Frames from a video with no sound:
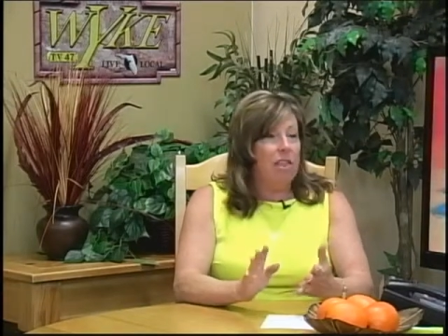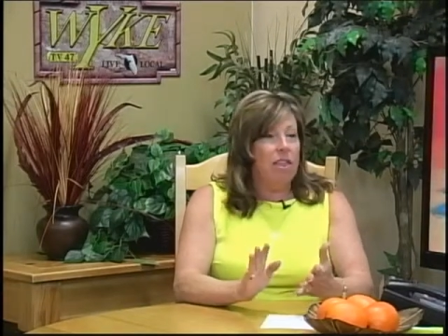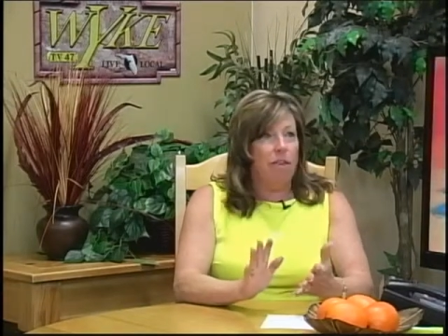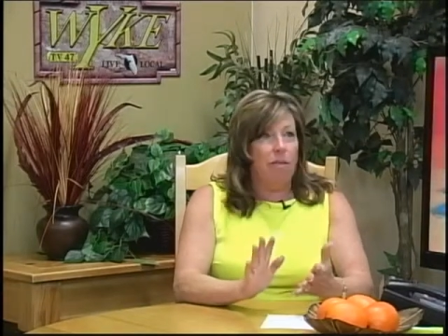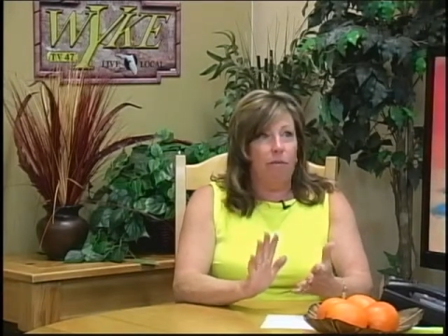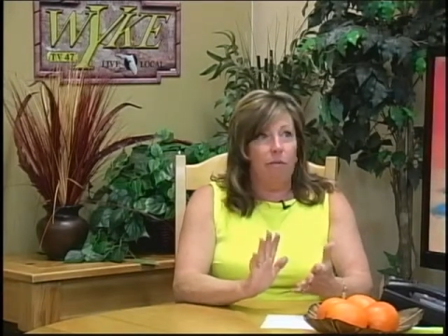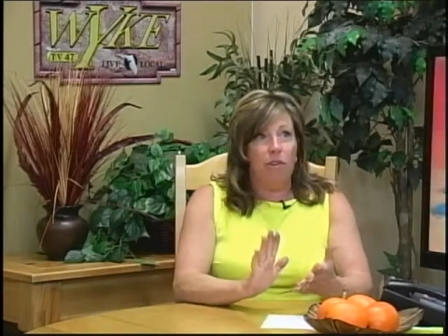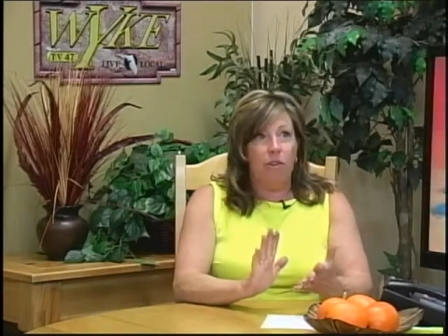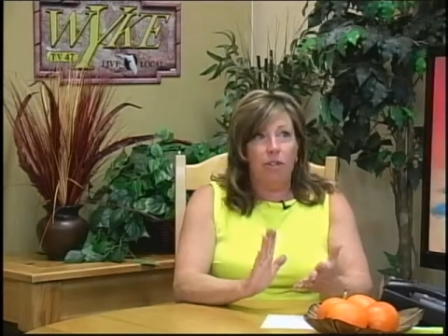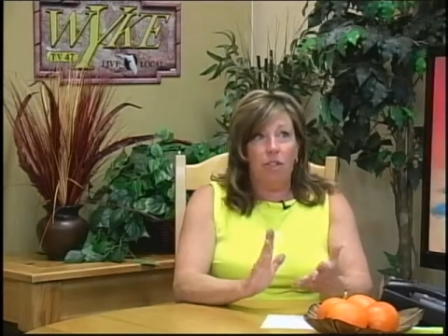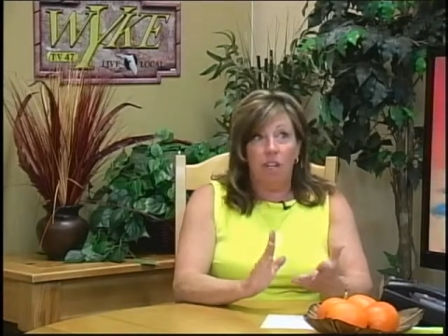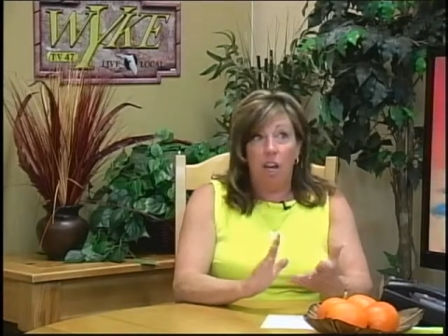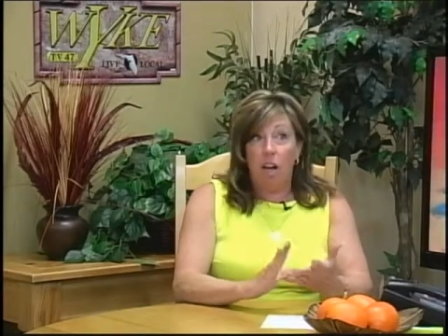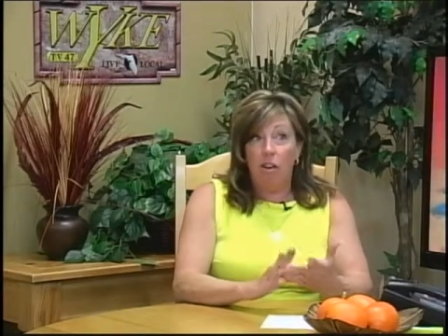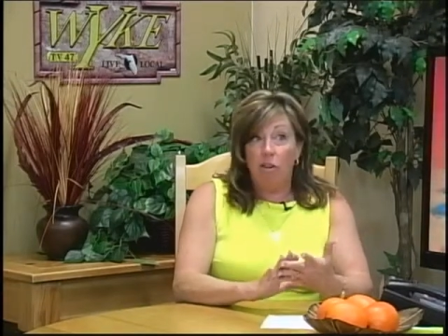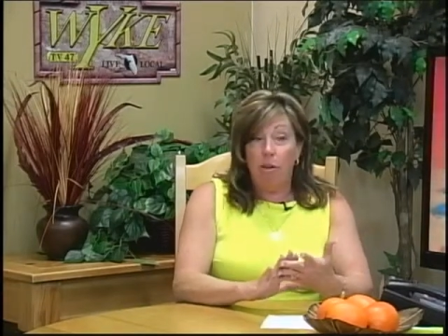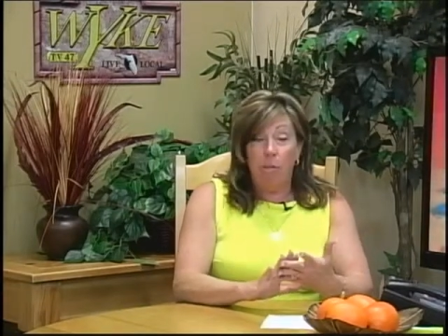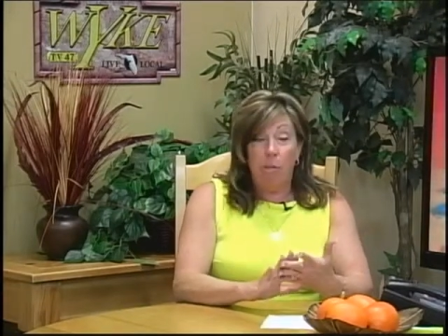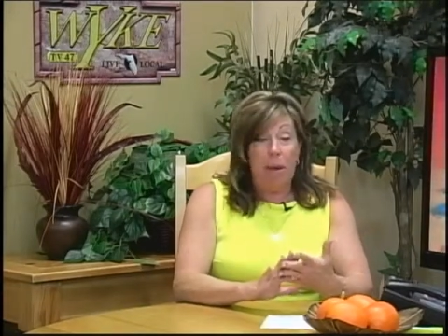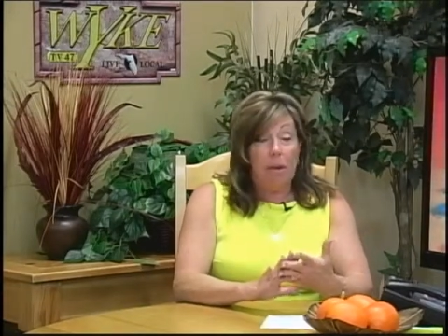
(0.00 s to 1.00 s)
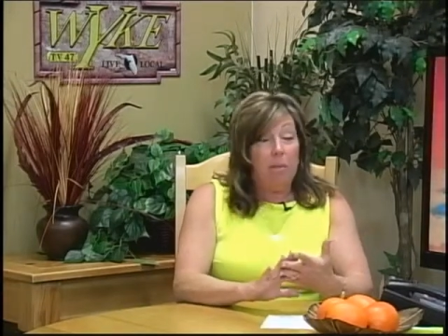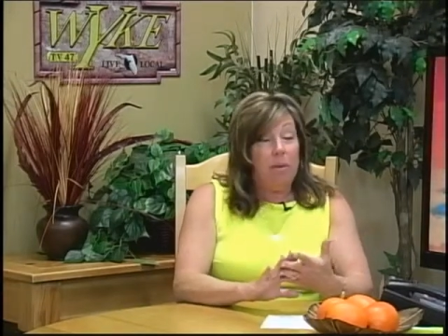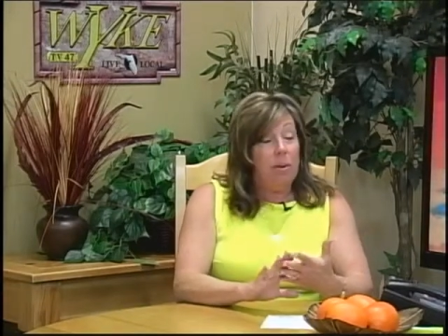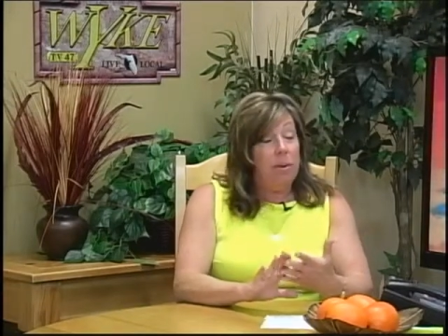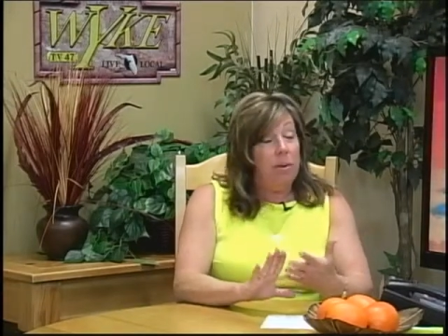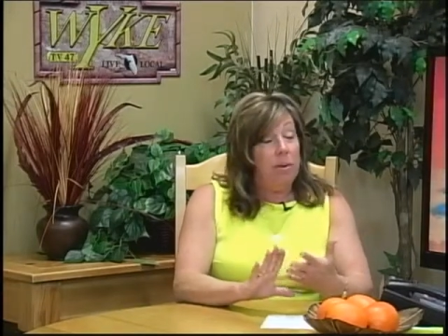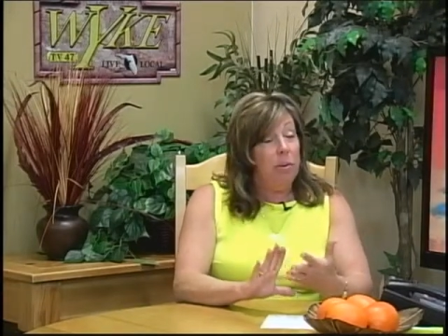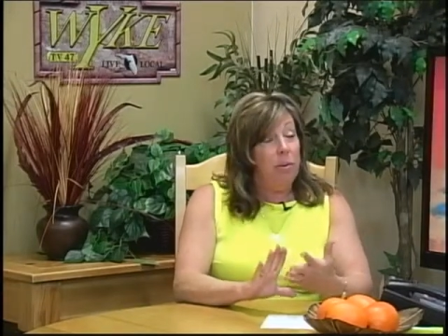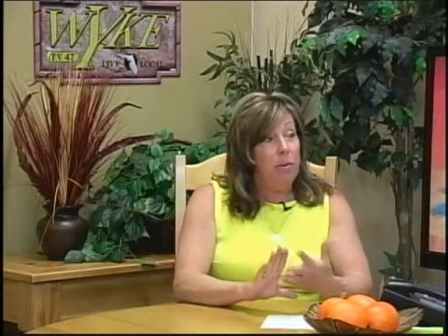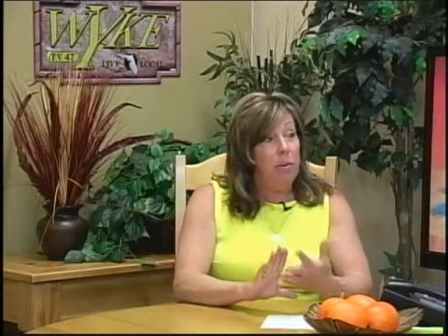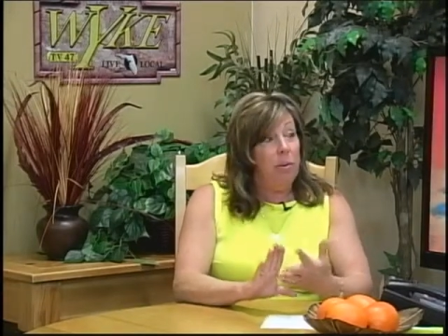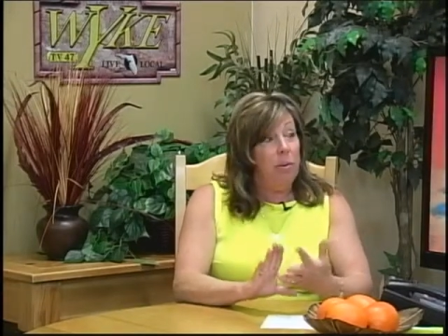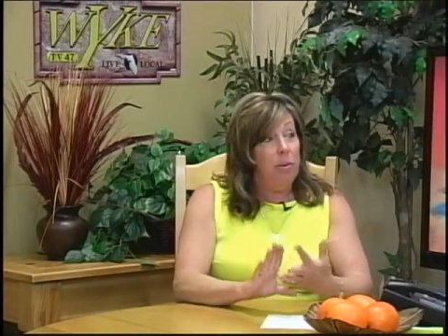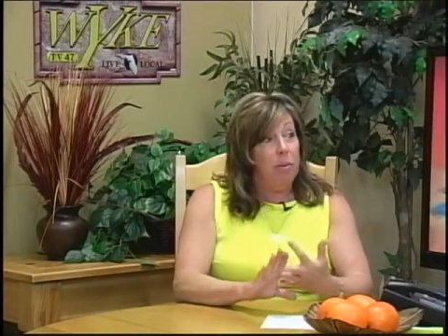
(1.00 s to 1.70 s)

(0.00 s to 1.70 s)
The first 100 people who